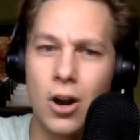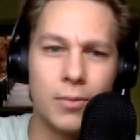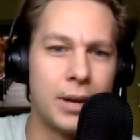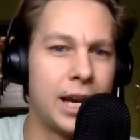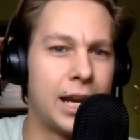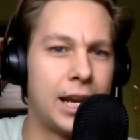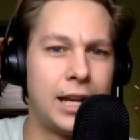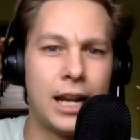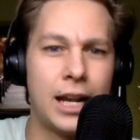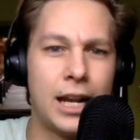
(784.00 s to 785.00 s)
roaring
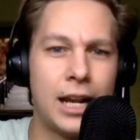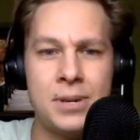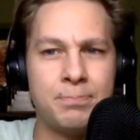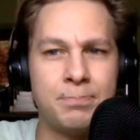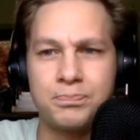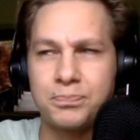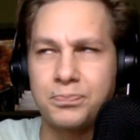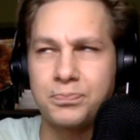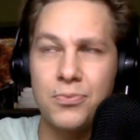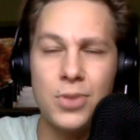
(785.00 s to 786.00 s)
start, man.
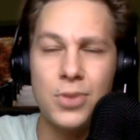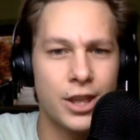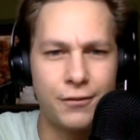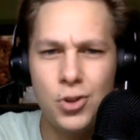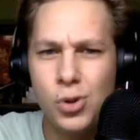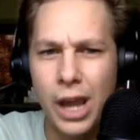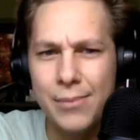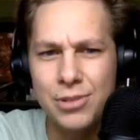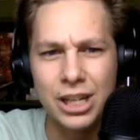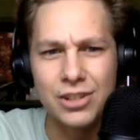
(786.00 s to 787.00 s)
I mean,
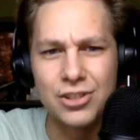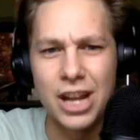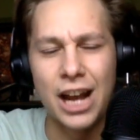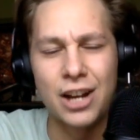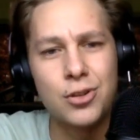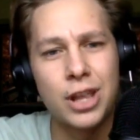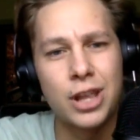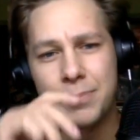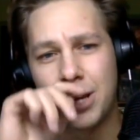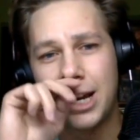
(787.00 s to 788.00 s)
the few games against
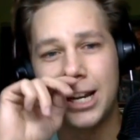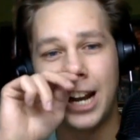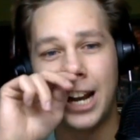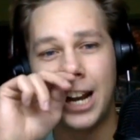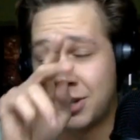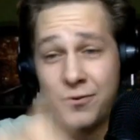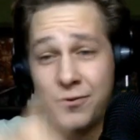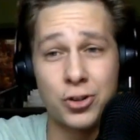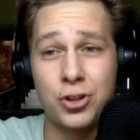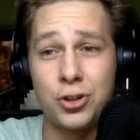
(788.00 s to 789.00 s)
Nashville that he played, I
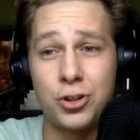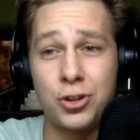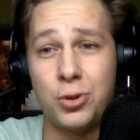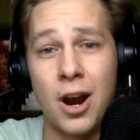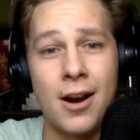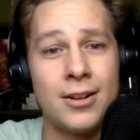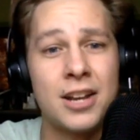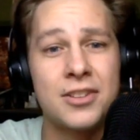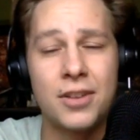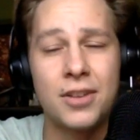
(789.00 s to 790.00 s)
know it's the first two
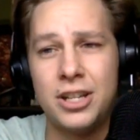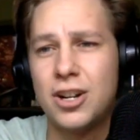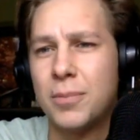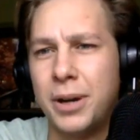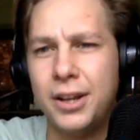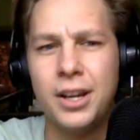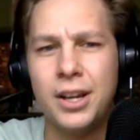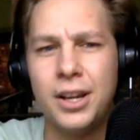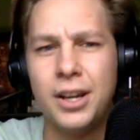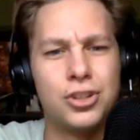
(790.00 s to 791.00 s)
contests of the year, but
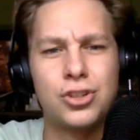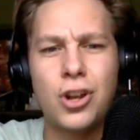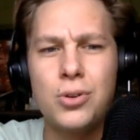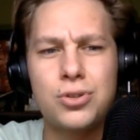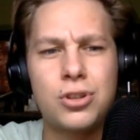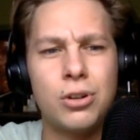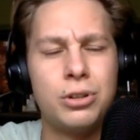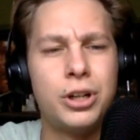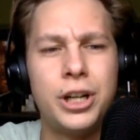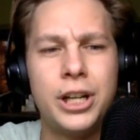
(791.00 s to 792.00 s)
just so, so
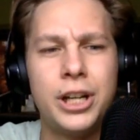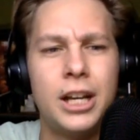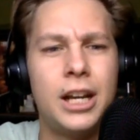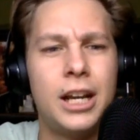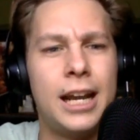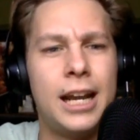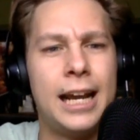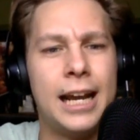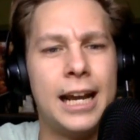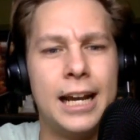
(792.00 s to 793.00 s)
good.
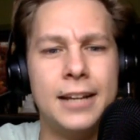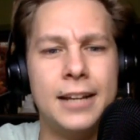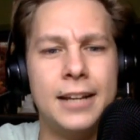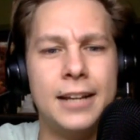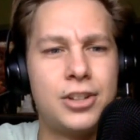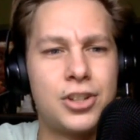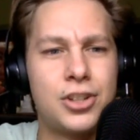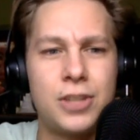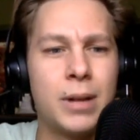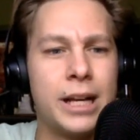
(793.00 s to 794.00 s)
And it just
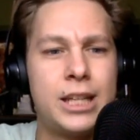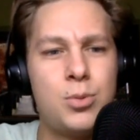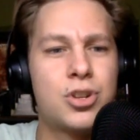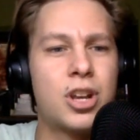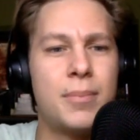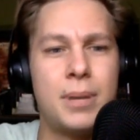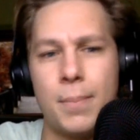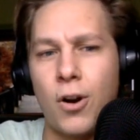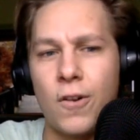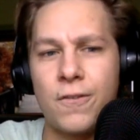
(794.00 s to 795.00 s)
seemed like he was going to be a
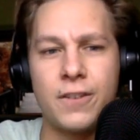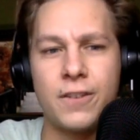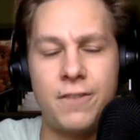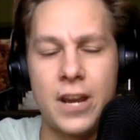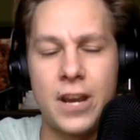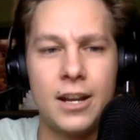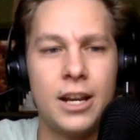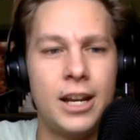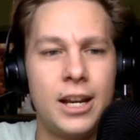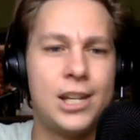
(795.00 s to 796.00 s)
perfect fit.
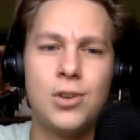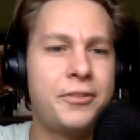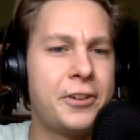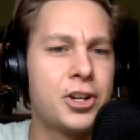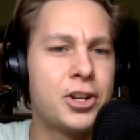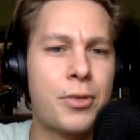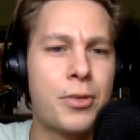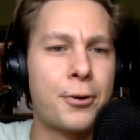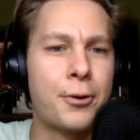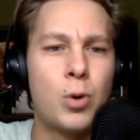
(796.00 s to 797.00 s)
And he only finished with
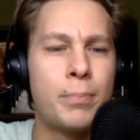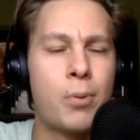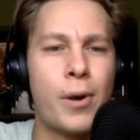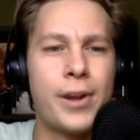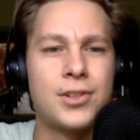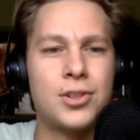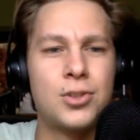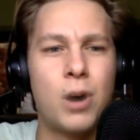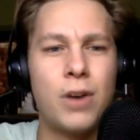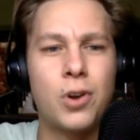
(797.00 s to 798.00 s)
31 points and
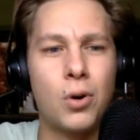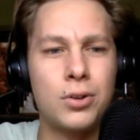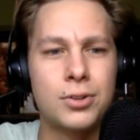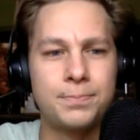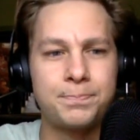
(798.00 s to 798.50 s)
12 goals